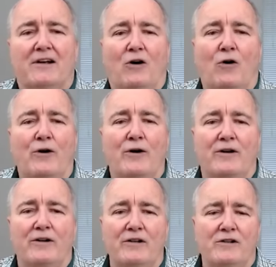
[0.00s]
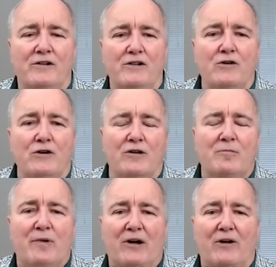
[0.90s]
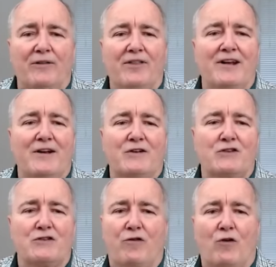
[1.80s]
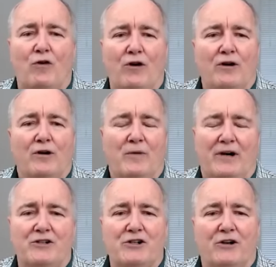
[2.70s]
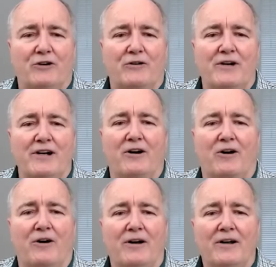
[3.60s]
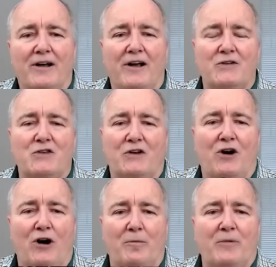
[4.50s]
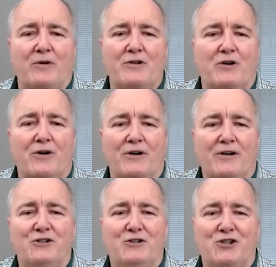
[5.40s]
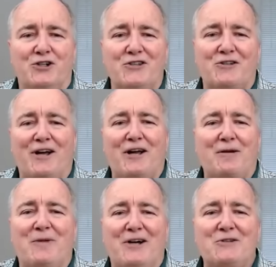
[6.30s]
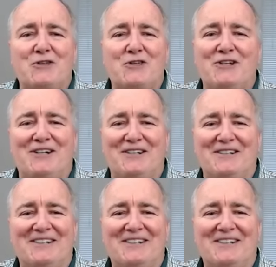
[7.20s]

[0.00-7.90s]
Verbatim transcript: Or you could build things for my children here as a carpenter, just like my son.